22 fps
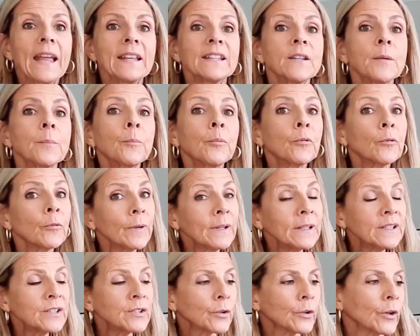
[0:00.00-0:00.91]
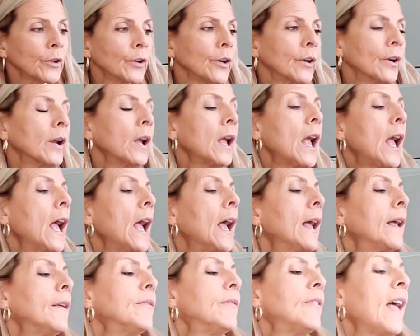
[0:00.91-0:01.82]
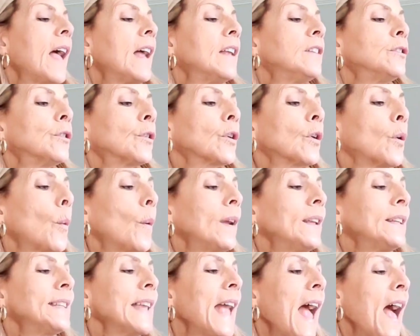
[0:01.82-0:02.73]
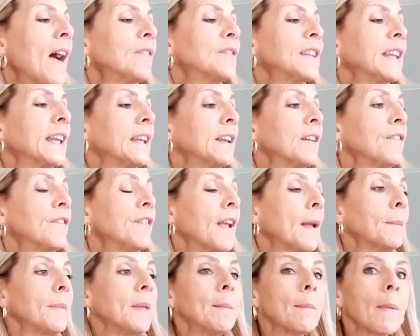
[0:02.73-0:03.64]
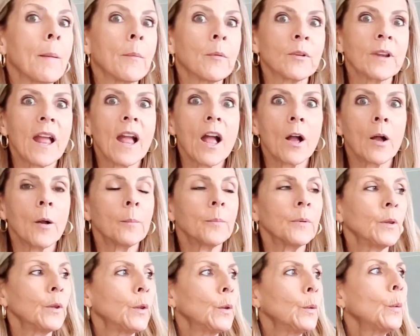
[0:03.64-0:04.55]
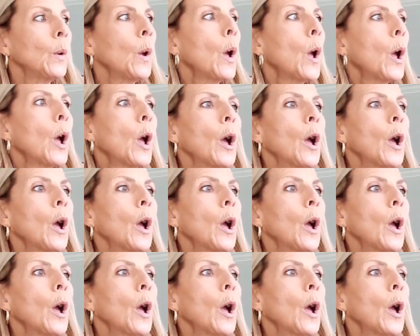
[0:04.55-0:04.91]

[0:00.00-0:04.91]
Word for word: and a printer, then you're going to have to get a family member to help you